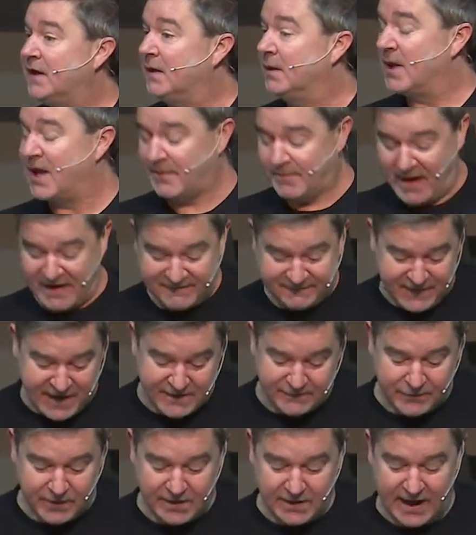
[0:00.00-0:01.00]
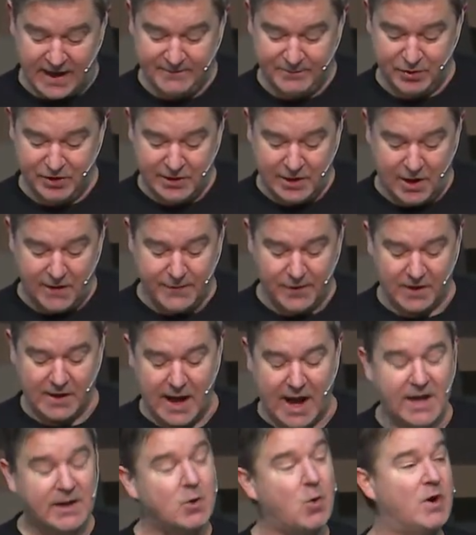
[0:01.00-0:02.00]
Like my favorite, I put it on there,
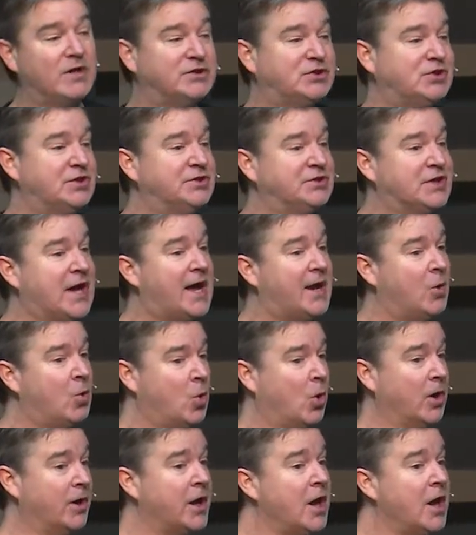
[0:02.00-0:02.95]
gotquestions.org.